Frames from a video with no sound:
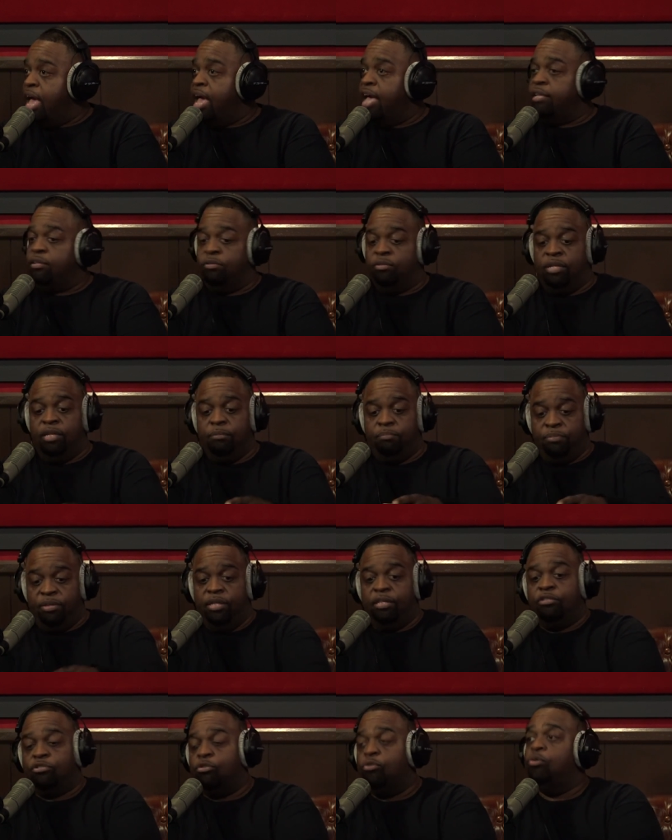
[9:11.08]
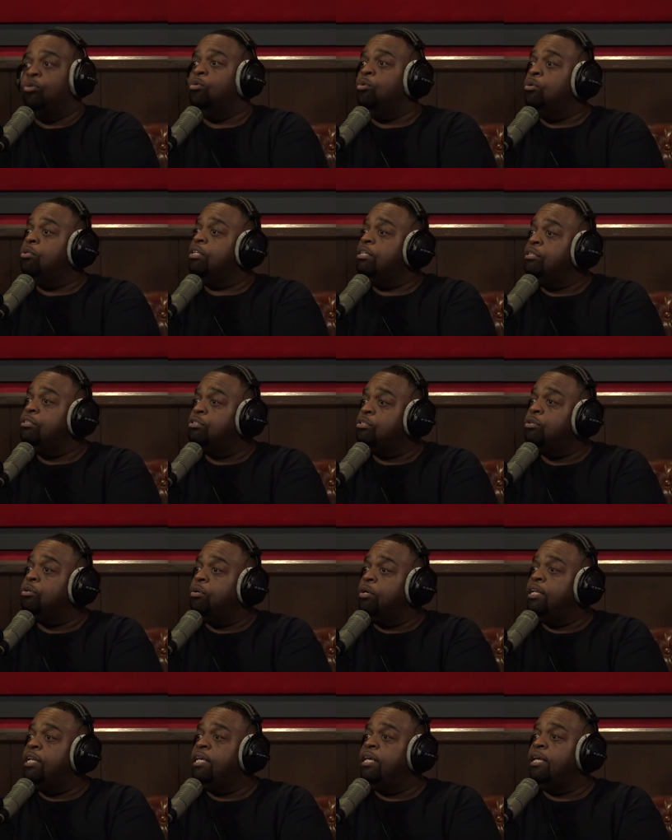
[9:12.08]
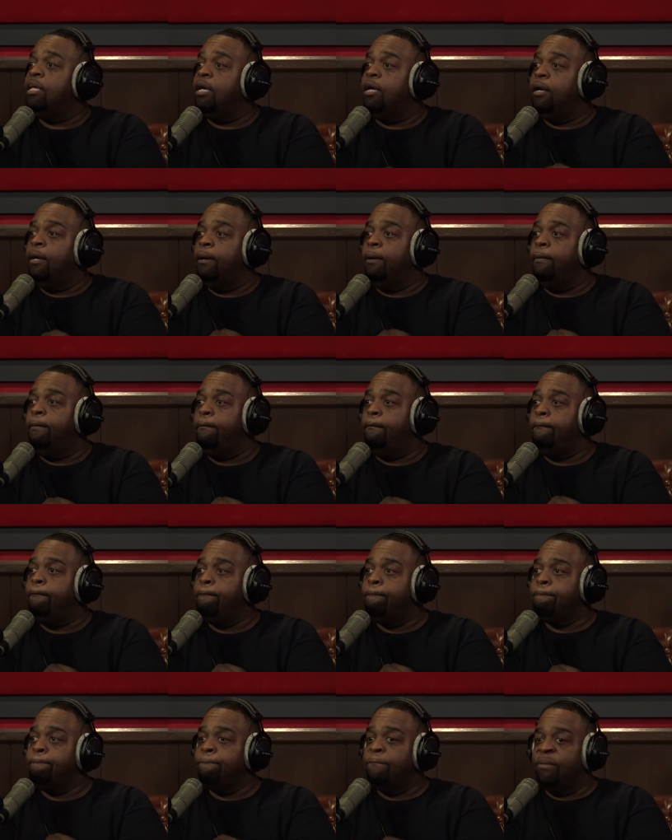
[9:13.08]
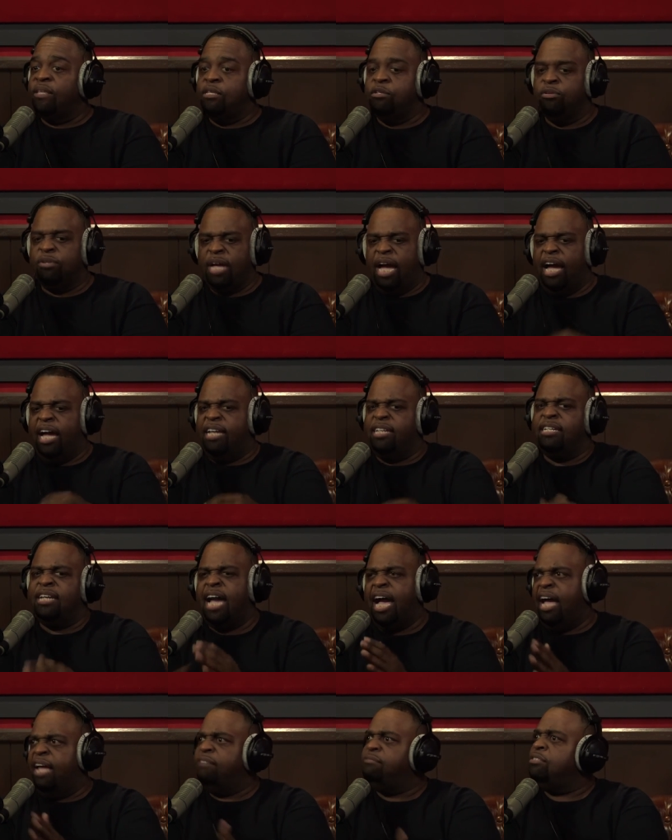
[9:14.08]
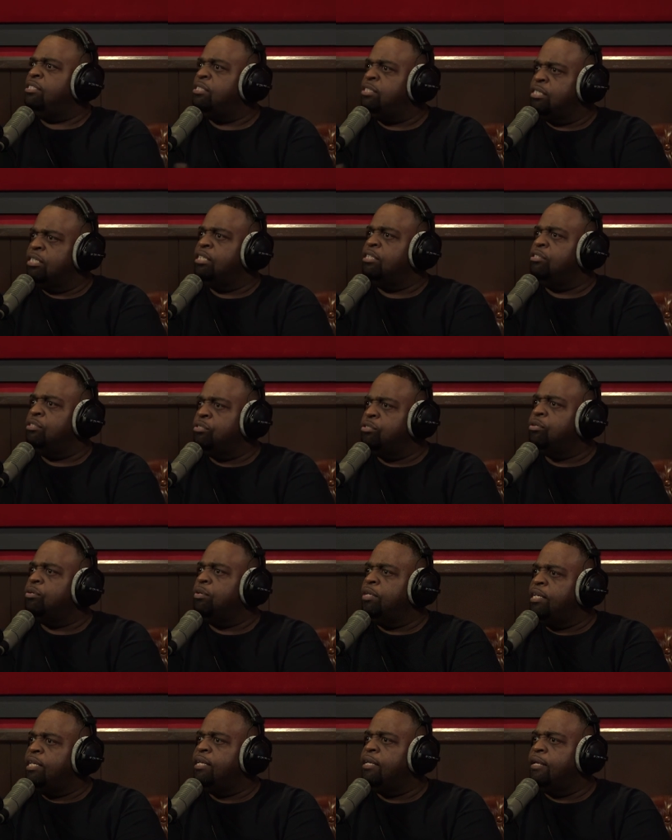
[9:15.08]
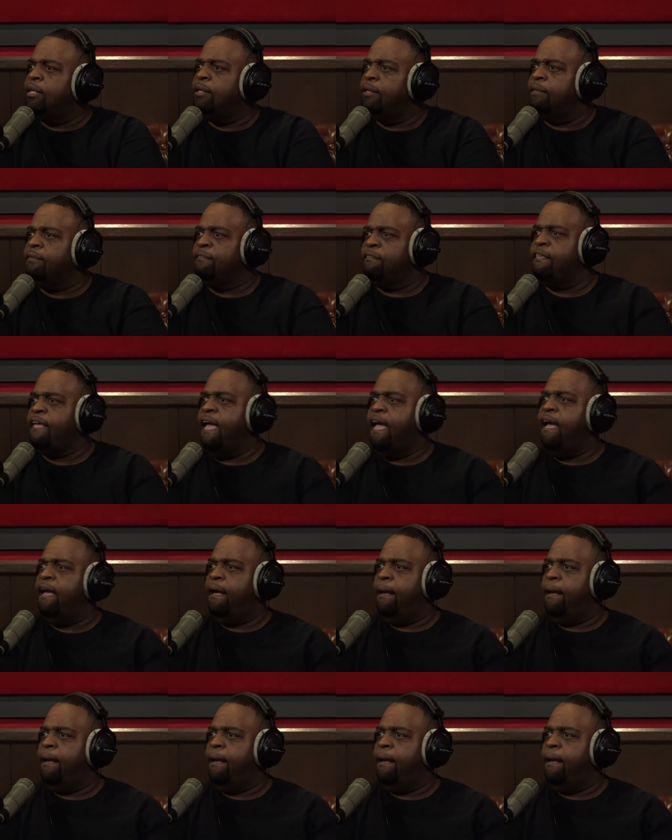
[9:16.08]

Yeah, you keep things cool in the toilet. Um, Whoa. You could hide knives and shit in the toilet. What yeah.